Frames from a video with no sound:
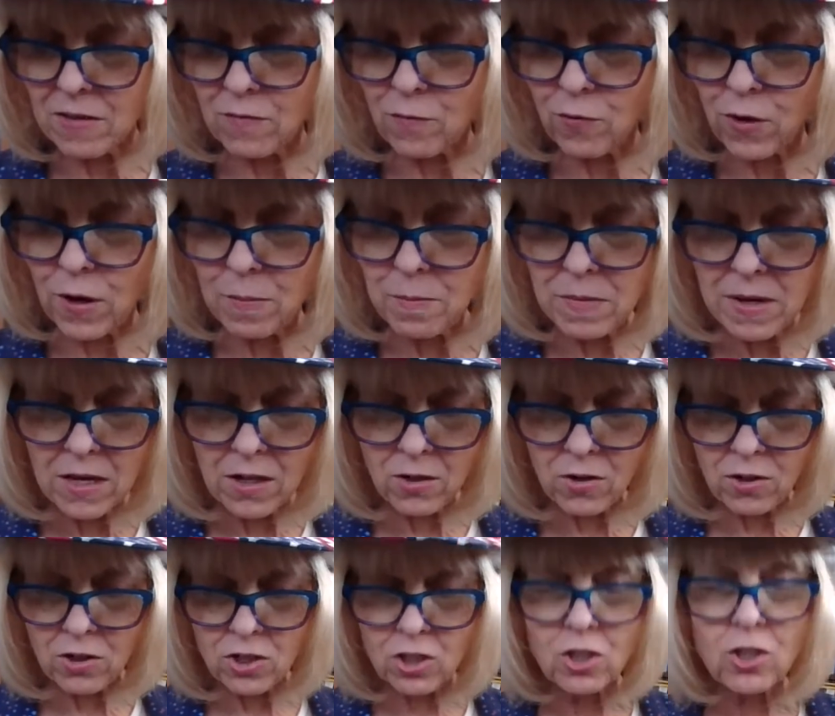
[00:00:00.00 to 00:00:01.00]
for a meal
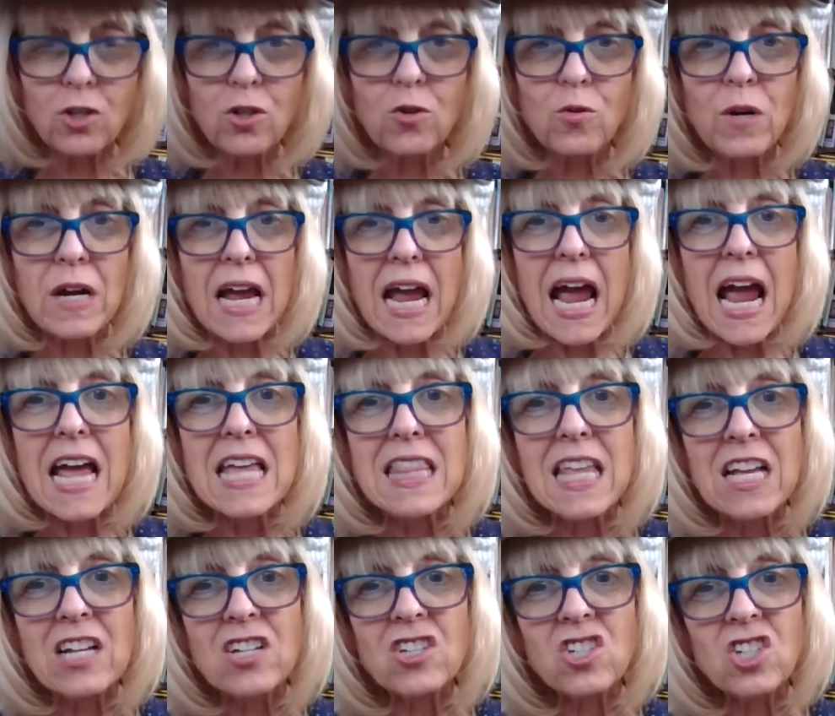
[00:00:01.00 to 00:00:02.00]
or two, and
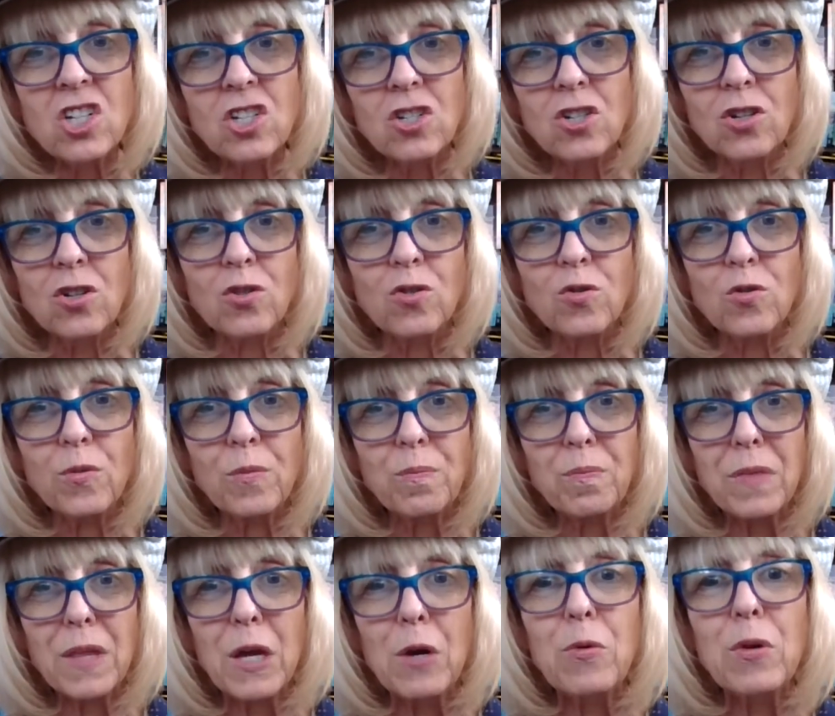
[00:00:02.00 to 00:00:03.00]
then she knew
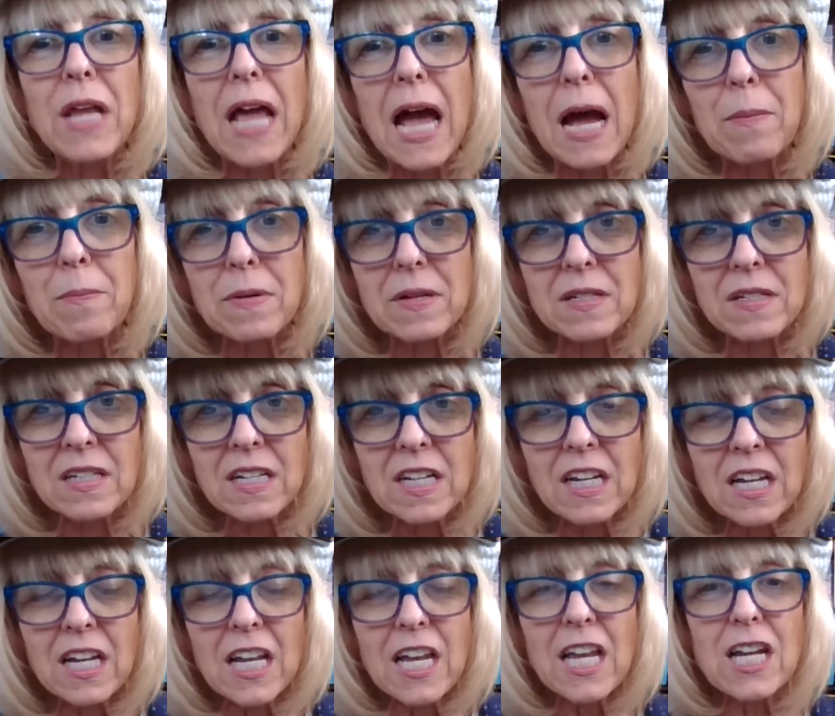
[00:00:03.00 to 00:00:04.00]
it would happen.
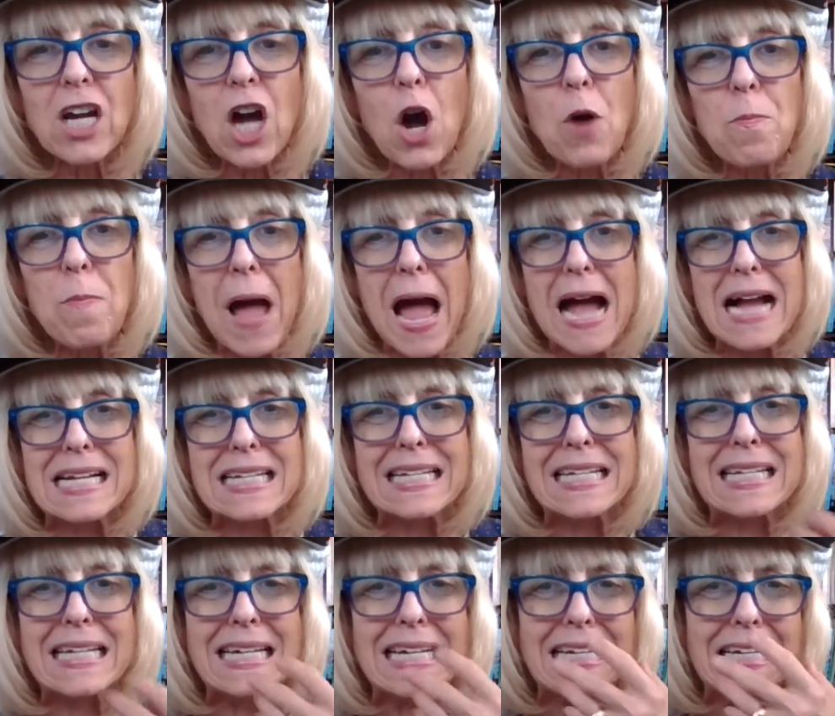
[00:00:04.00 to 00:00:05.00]
He'd go back to
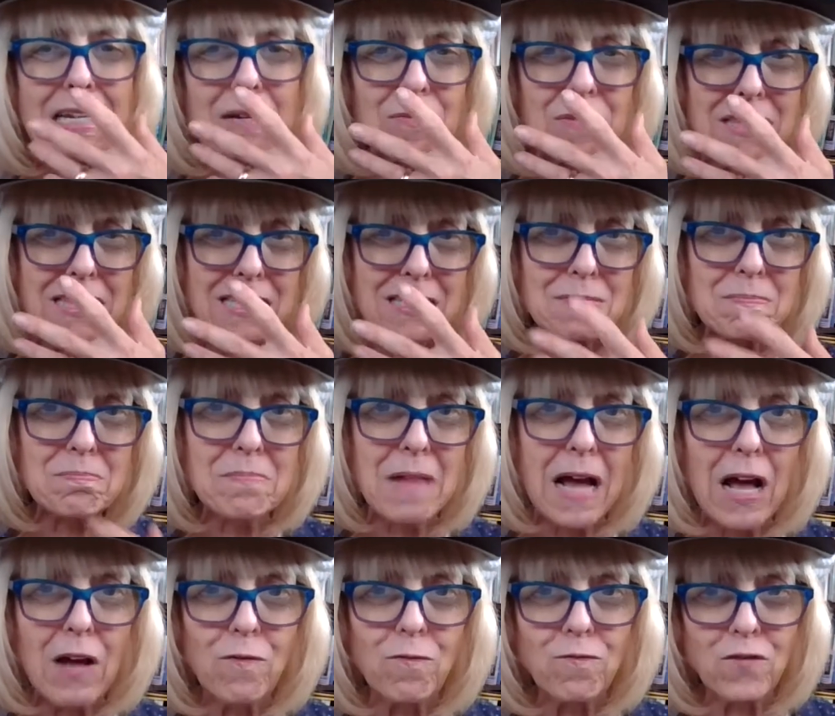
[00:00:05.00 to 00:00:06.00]
eating with his
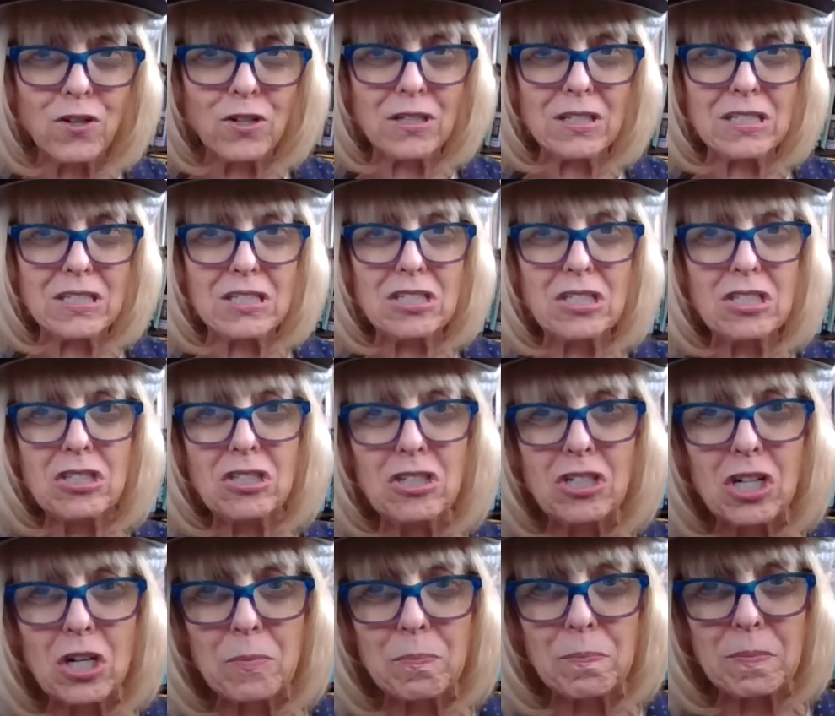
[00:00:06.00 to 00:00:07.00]
mouth full and
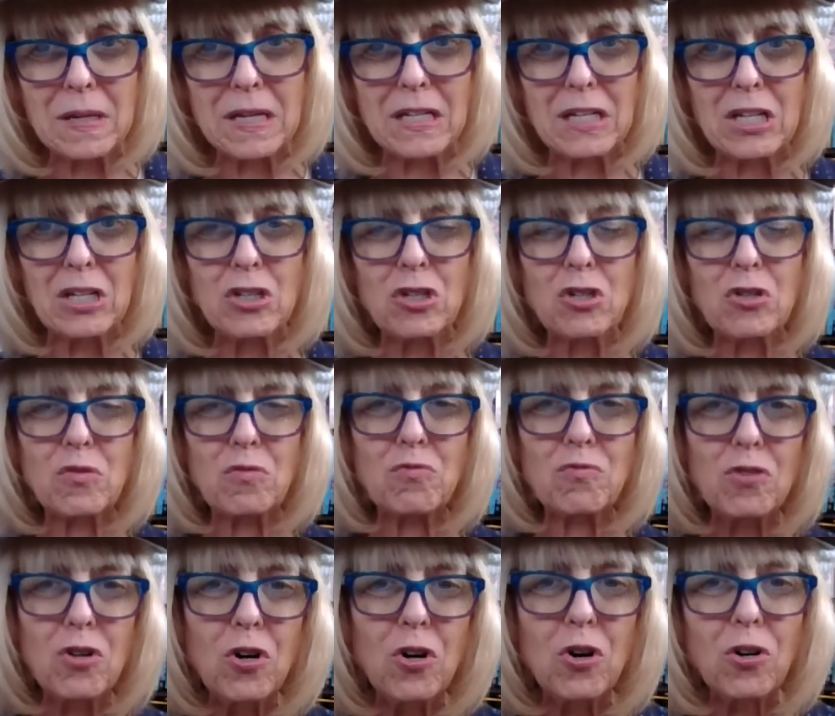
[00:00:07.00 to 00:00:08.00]
slurping and
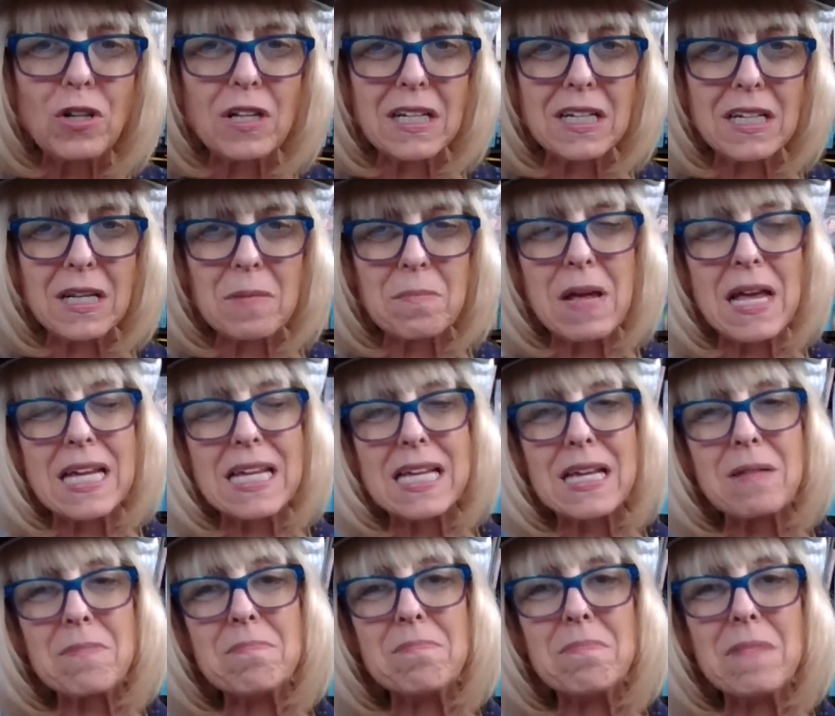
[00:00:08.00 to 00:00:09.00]
drooling and
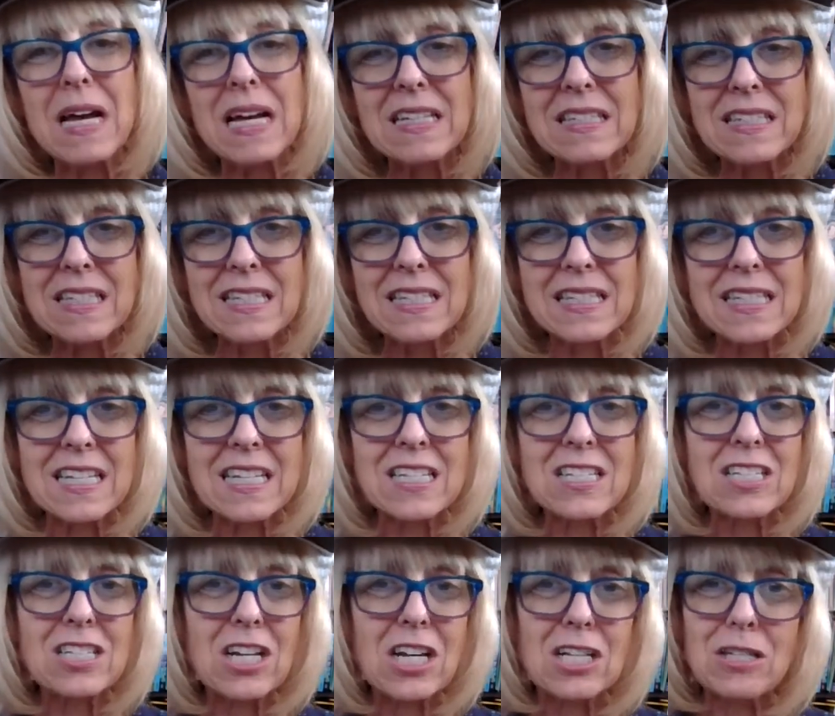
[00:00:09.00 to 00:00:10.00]
making messes and
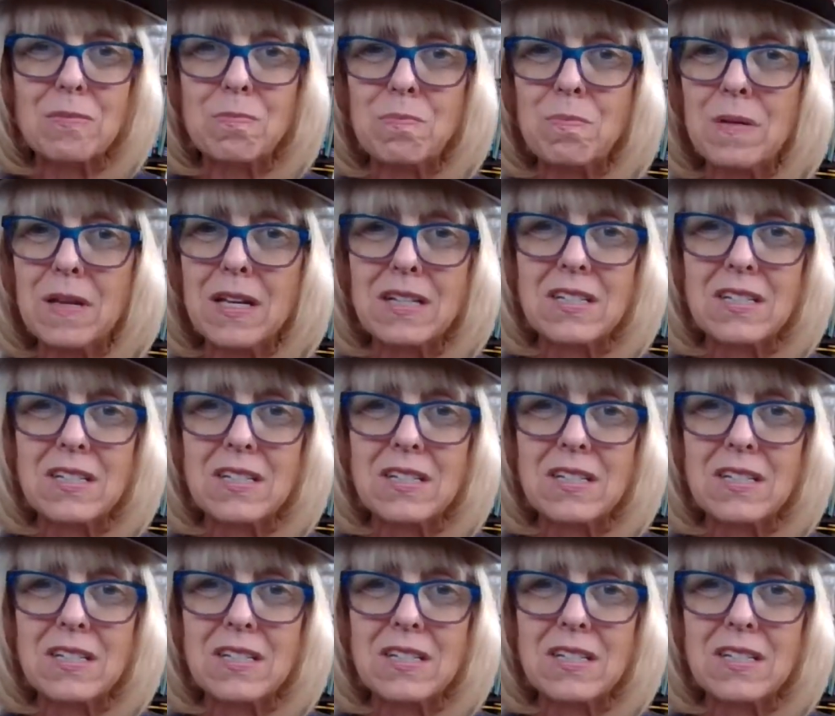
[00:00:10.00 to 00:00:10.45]
just be a